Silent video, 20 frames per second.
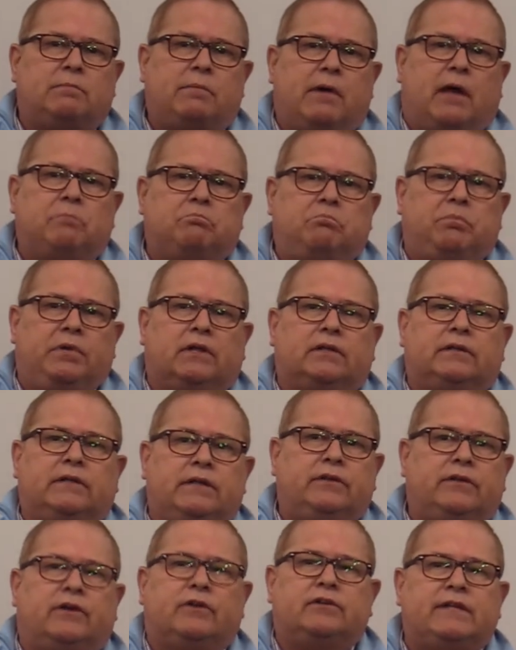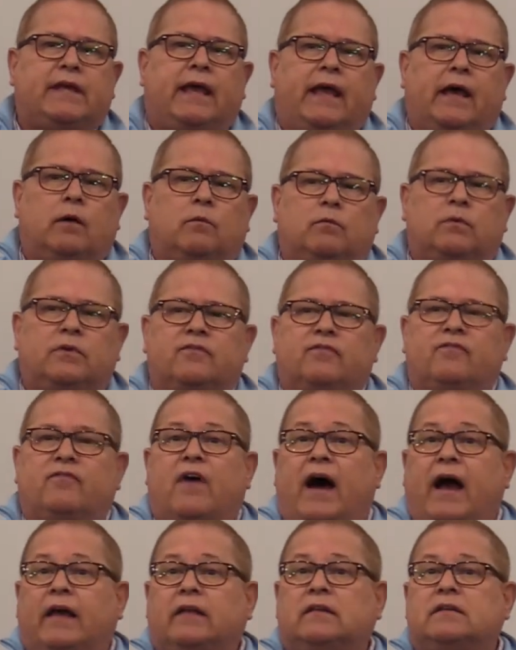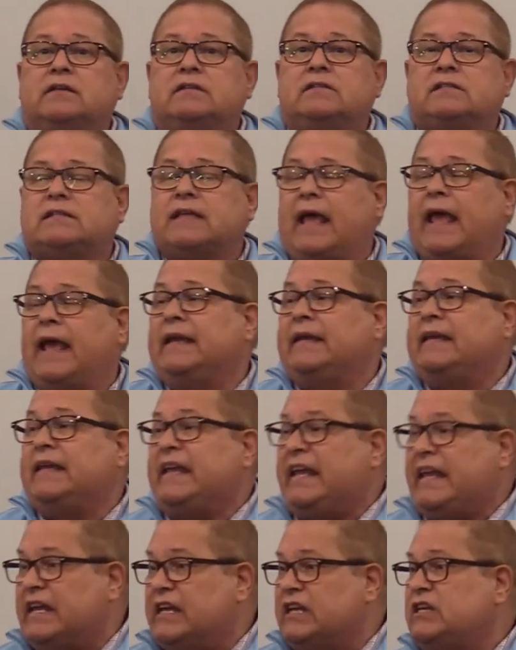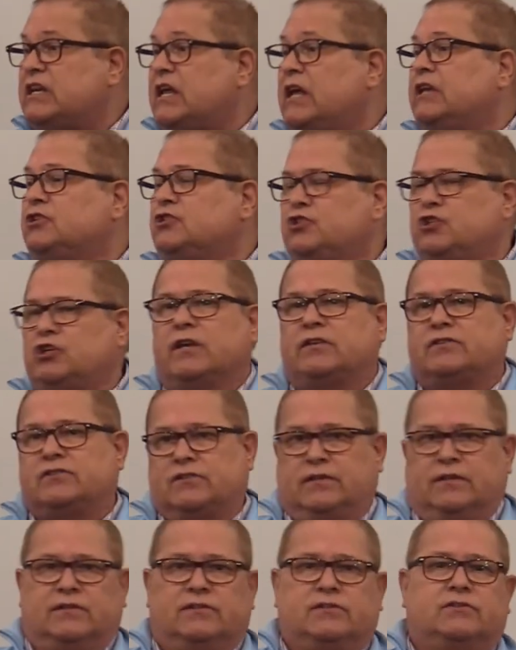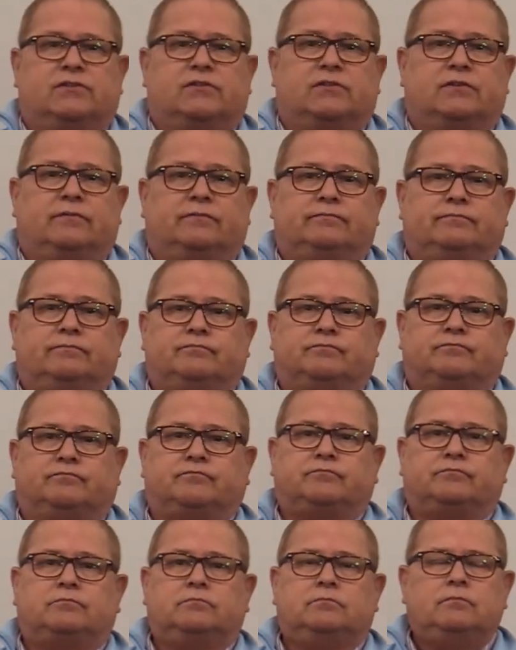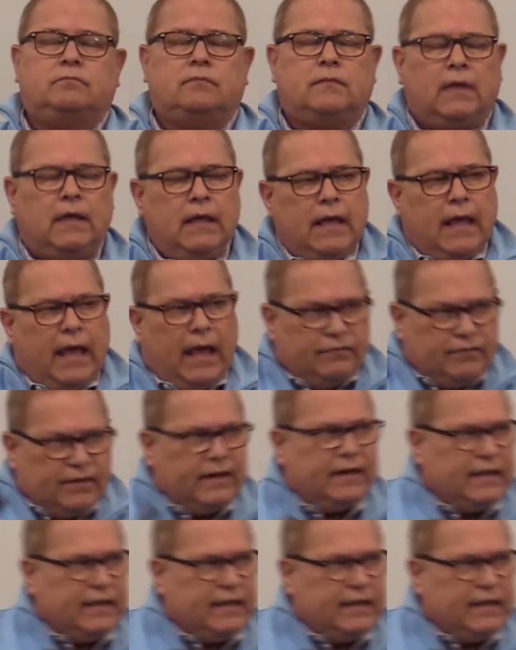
about building their town with violence and injustice. And then